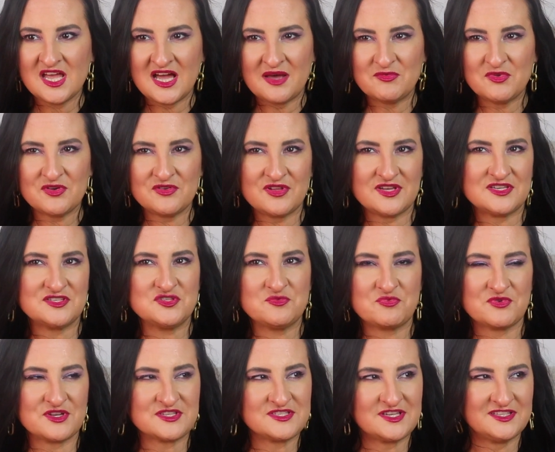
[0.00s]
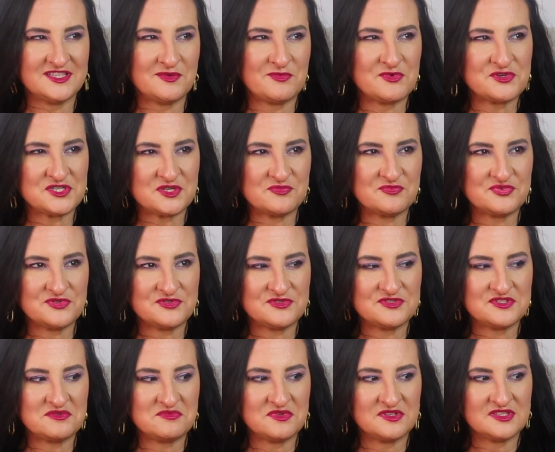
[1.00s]
I'm not like super excited about shampoos,
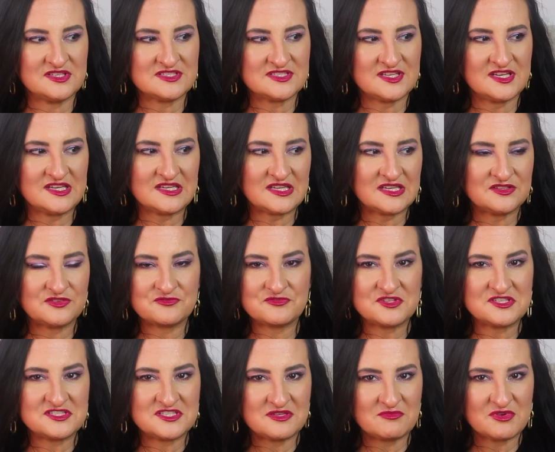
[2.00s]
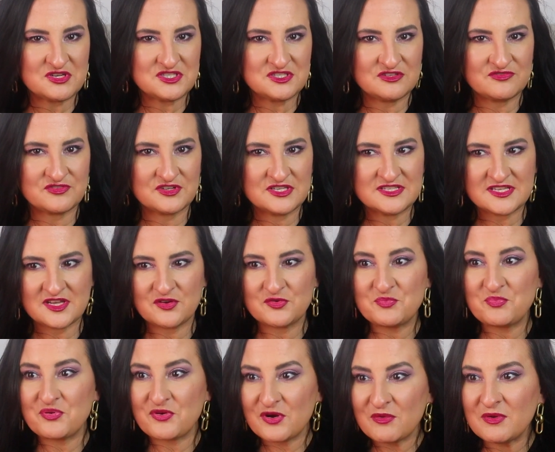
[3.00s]
to be honest. Like, I don't really see much difference. I could
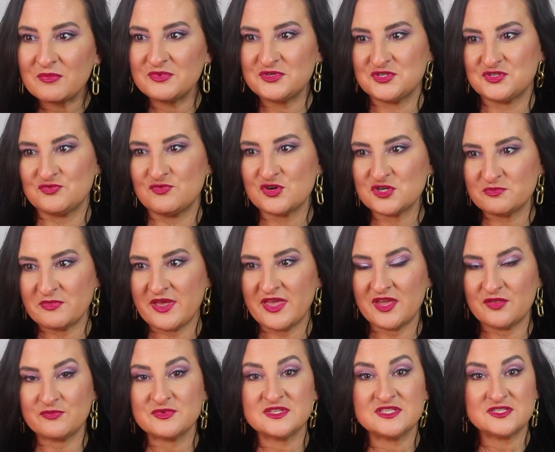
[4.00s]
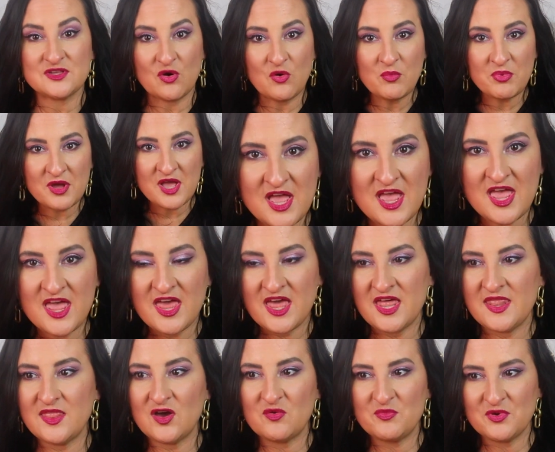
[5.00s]
probably just wash my hair with soap
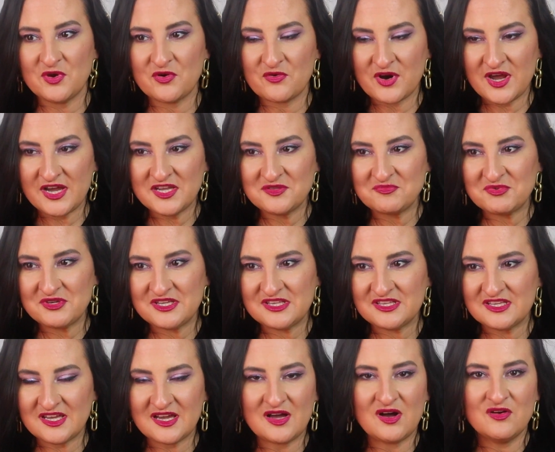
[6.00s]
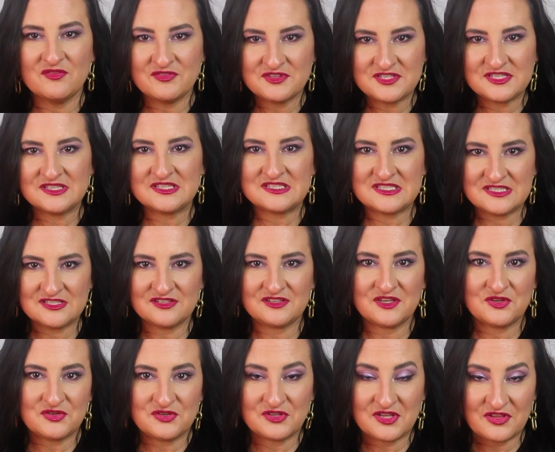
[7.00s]
and that'll be all right, but obviously this is not a
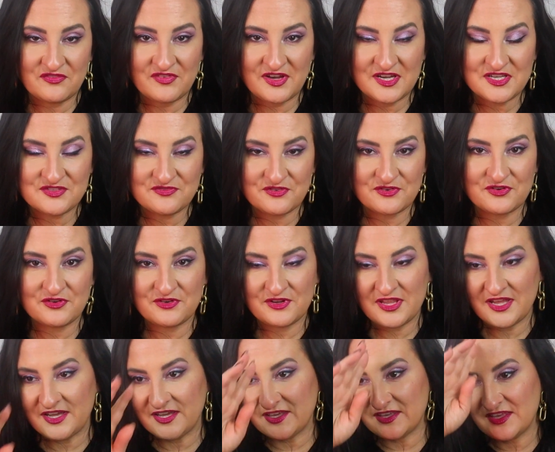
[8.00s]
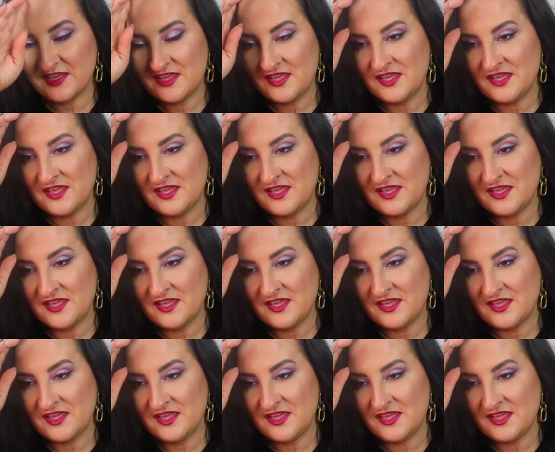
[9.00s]
good advice for like